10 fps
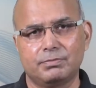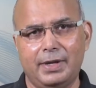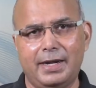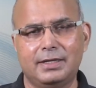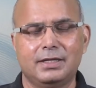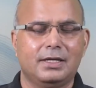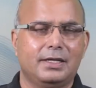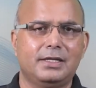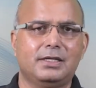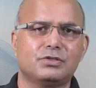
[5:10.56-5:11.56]
bad,
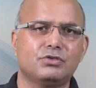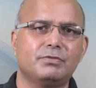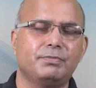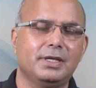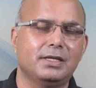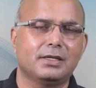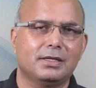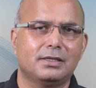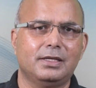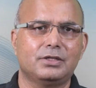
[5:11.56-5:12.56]
it does not mean
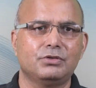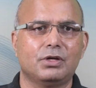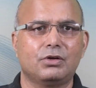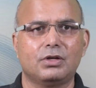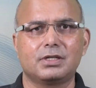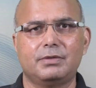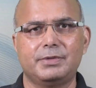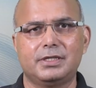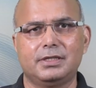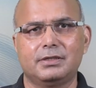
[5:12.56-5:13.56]
that you are not
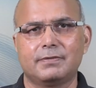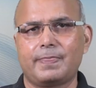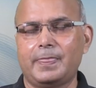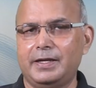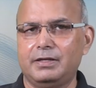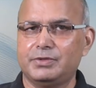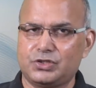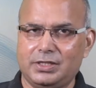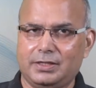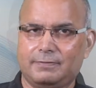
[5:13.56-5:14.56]
committing any
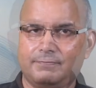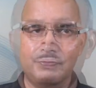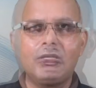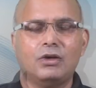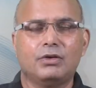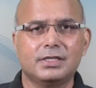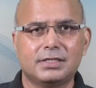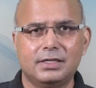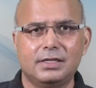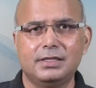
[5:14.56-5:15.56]
mistake. Now,
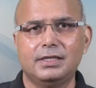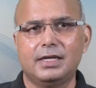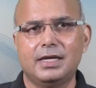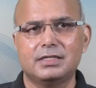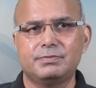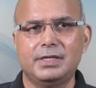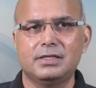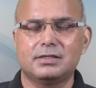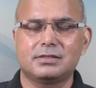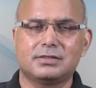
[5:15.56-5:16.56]
recently there has
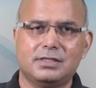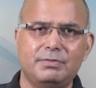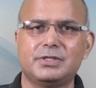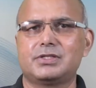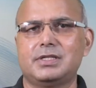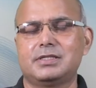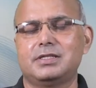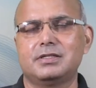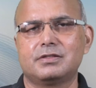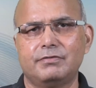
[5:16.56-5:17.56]
been some
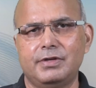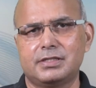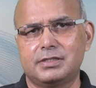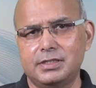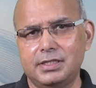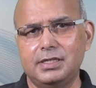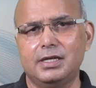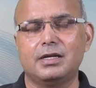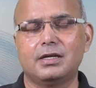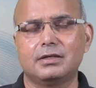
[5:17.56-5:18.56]
instances where
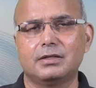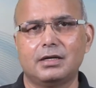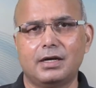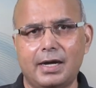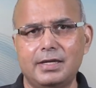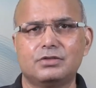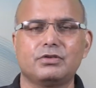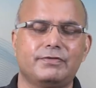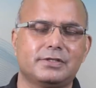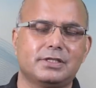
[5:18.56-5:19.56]
senior
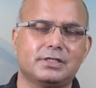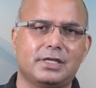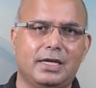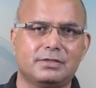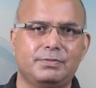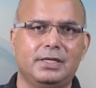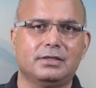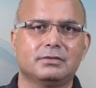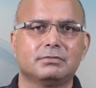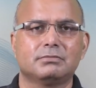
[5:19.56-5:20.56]
IAS officers has
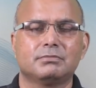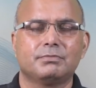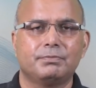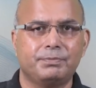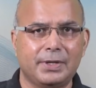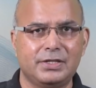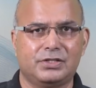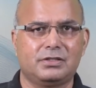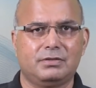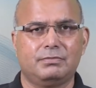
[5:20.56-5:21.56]
been
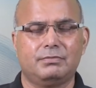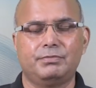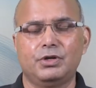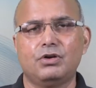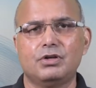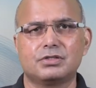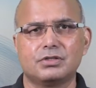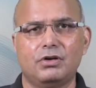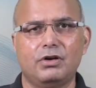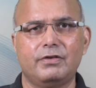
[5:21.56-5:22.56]
punished
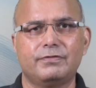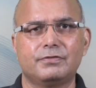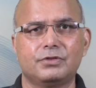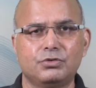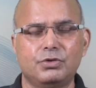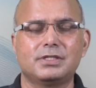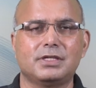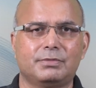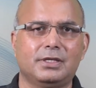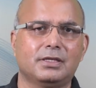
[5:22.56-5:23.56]
because of doing
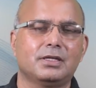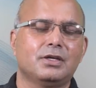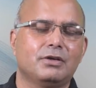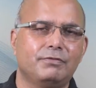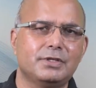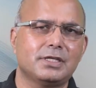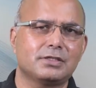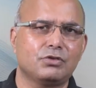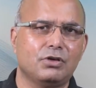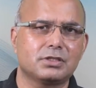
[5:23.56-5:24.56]
something which
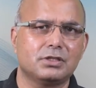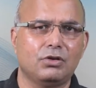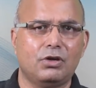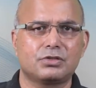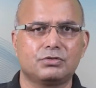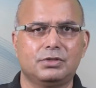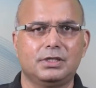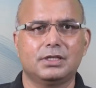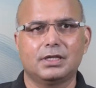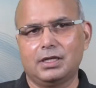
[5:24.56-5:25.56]
has caused loss to the